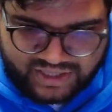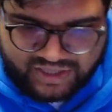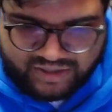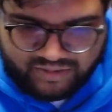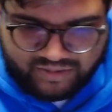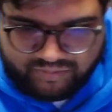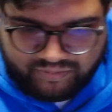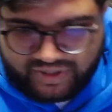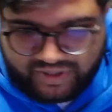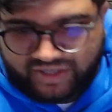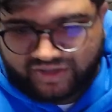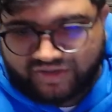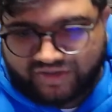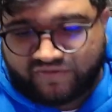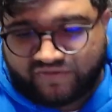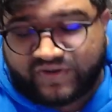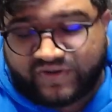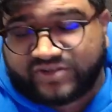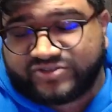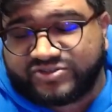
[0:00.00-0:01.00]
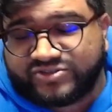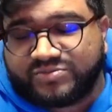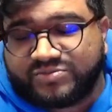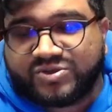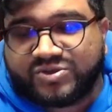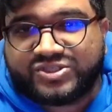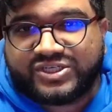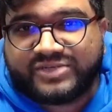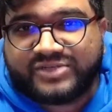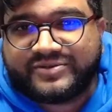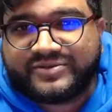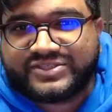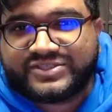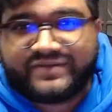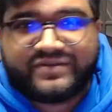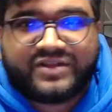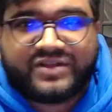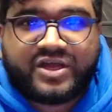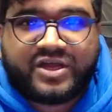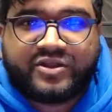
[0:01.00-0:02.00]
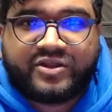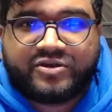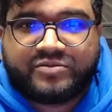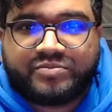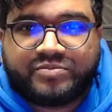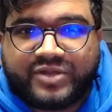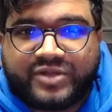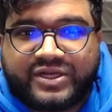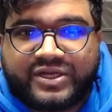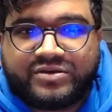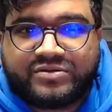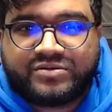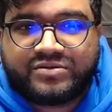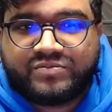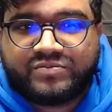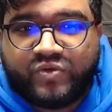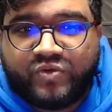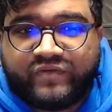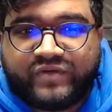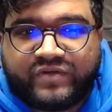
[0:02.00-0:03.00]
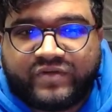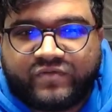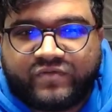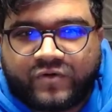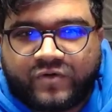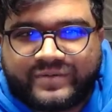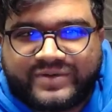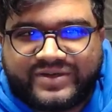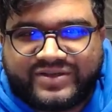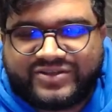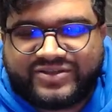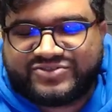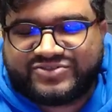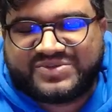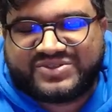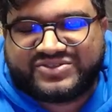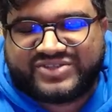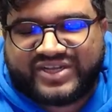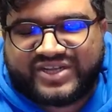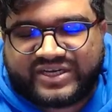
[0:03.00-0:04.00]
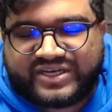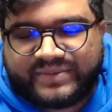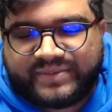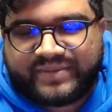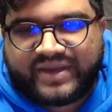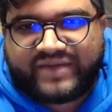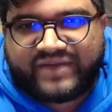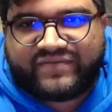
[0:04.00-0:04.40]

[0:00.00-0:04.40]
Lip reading: But the defending Super Bowl champions have a lot on their plate moving forward. This week's not going to be bad for